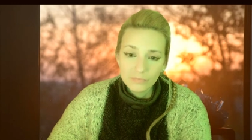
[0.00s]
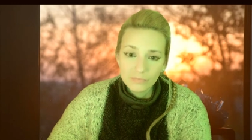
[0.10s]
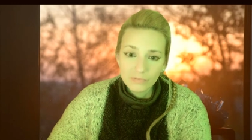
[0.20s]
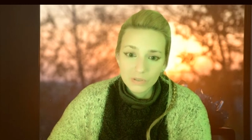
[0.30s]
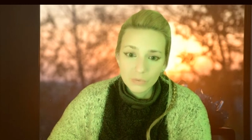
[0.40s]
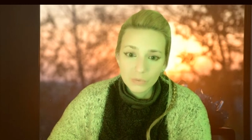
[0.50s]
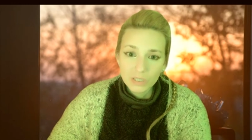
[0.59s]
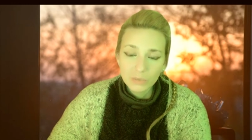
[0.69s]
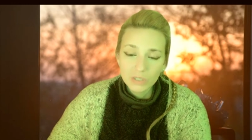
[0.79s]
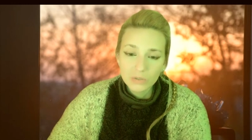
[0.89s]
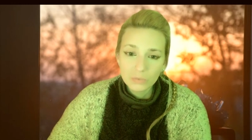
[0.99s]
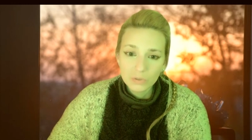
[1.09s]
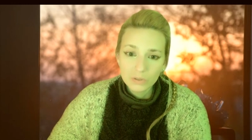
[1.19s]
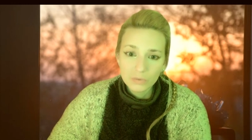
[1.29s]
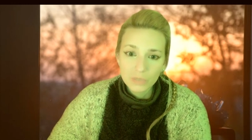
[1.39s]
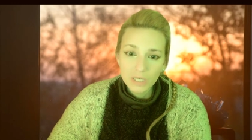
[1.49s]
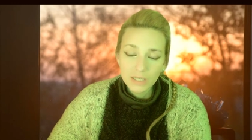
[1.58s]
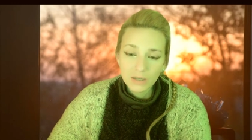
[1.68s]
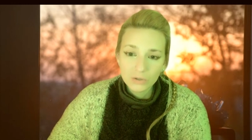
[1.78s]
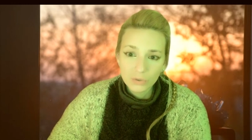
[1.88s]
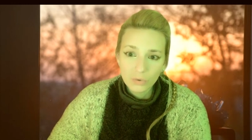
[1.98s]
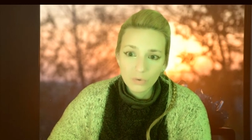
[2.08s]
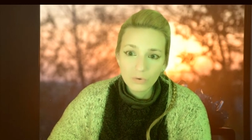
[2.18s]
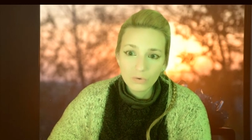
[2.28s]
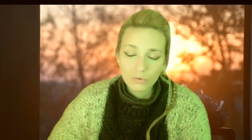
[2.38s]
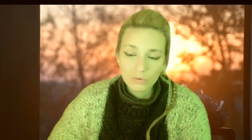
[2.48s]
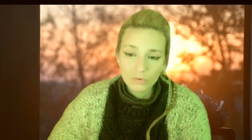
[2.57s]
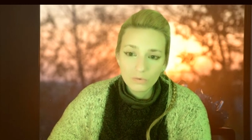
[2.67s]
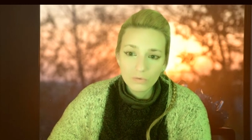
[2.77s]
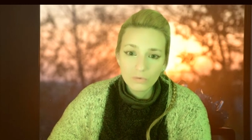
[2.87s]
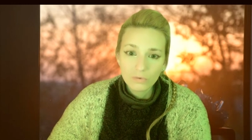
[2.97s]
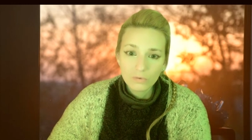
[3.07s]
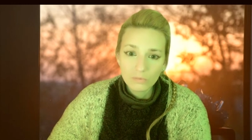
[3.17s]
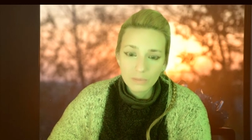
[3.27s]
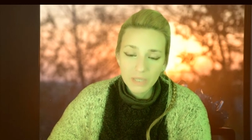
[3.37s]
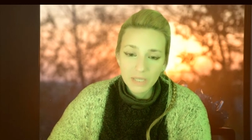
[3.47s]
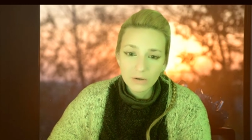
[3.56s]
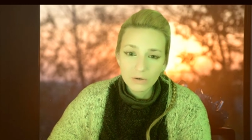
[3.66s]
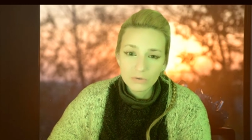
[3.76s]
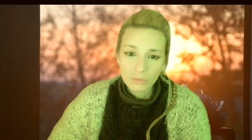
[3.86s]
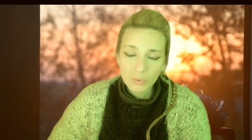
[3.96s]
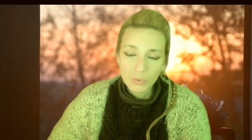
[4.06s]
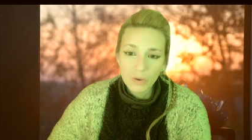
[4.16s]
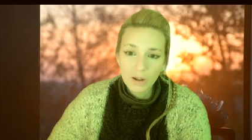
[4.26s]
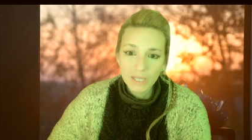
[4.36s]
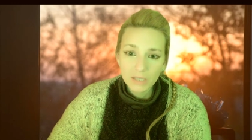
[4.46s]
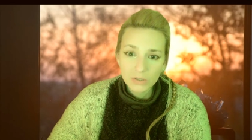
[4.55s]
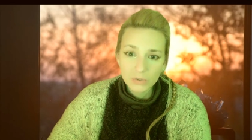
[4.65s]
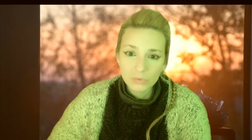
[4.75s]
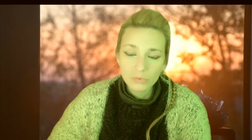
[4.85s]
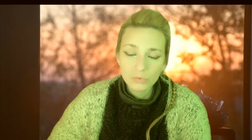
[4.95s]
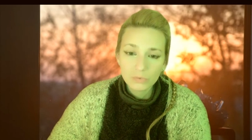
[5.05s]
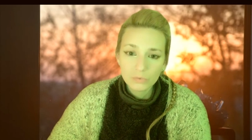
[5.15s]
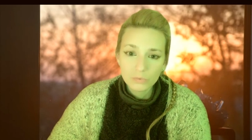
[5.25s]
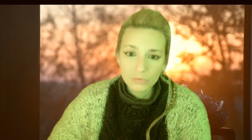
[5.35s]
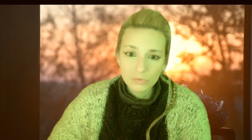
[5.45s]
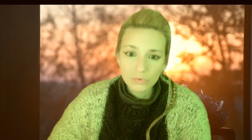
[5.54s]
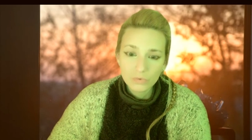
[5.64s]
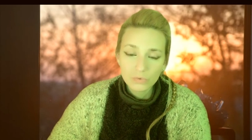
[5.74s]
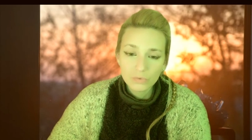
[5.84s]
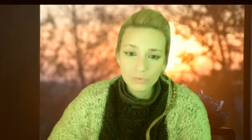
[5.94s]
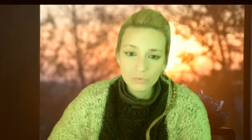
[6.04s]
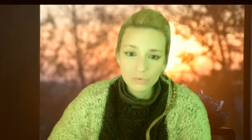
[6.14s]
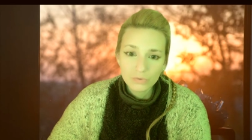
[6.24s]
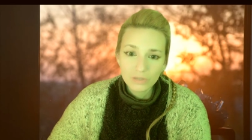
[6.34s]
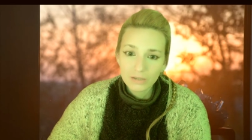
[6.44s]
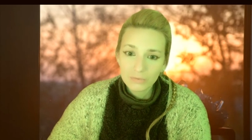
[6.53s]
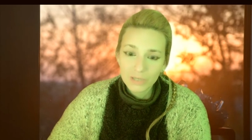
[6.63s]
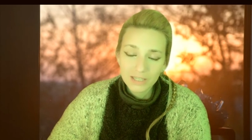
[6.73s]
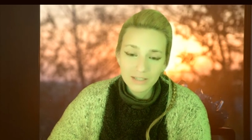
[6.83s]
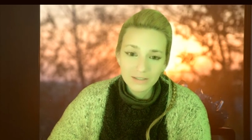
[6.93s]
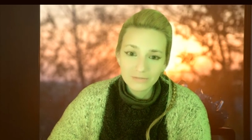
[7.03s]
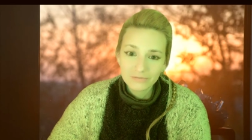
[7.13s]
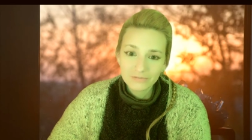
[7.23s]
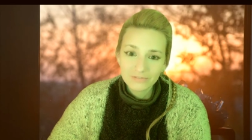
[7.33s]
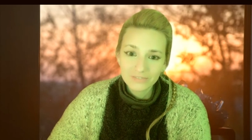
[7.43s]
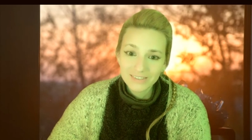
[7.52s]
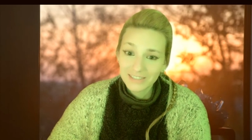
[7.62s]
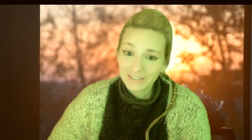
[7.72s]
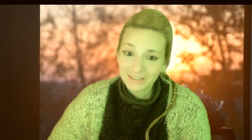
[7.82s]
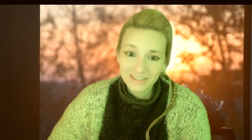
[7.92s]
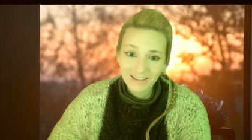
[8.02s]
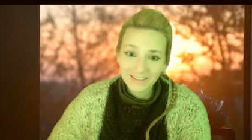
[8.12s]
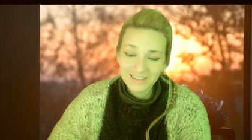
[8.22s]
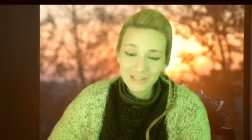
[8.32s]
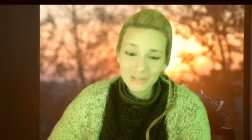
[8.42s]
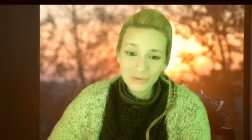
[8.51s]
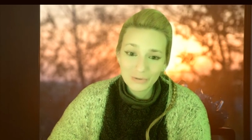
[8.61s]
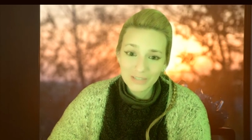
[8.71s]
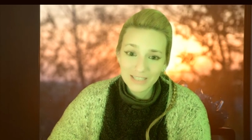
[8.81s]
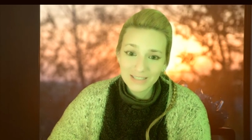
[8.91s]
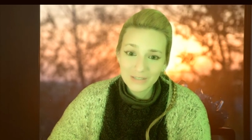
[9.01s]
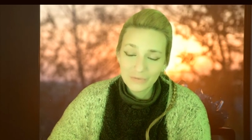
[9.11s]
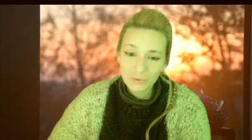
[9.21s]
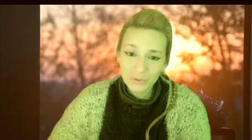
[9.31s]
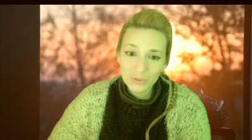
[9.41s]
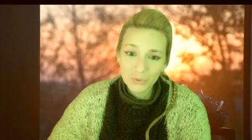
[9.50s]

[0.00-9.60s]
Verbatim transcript: but only when you work really on your mk ultra programming you you you get really skilled at dissolving these false